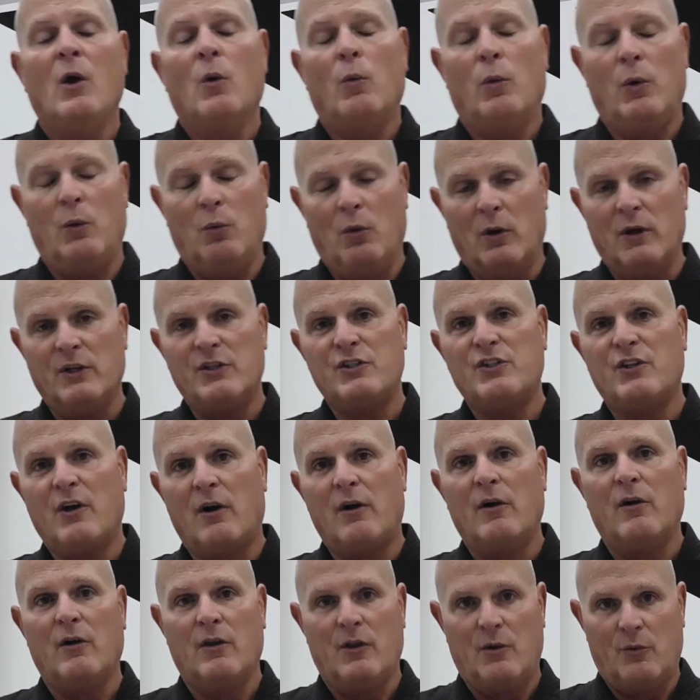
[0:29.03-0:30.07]
We want to
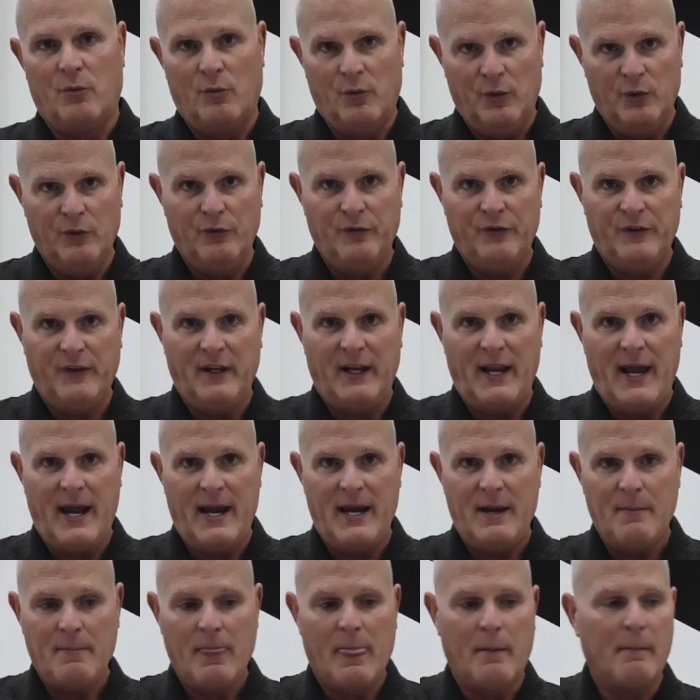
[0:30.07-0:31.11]
start on the roof
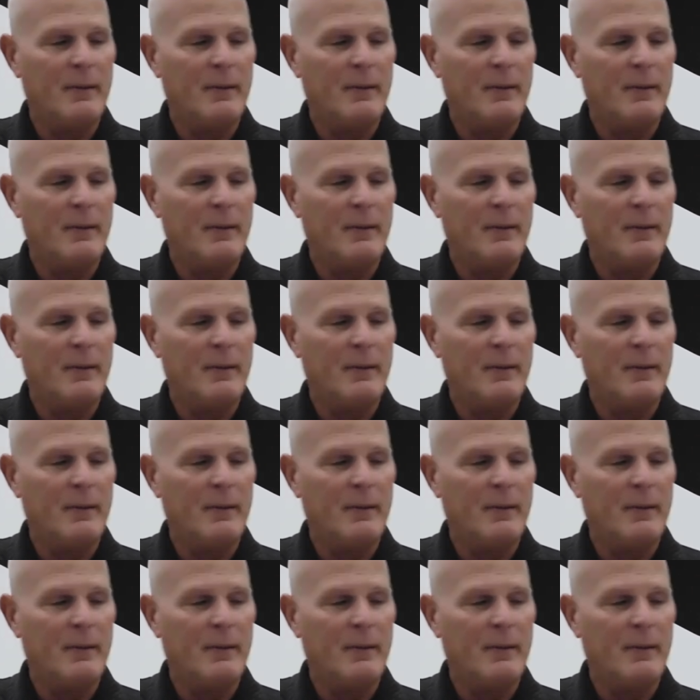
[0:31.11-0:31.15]
today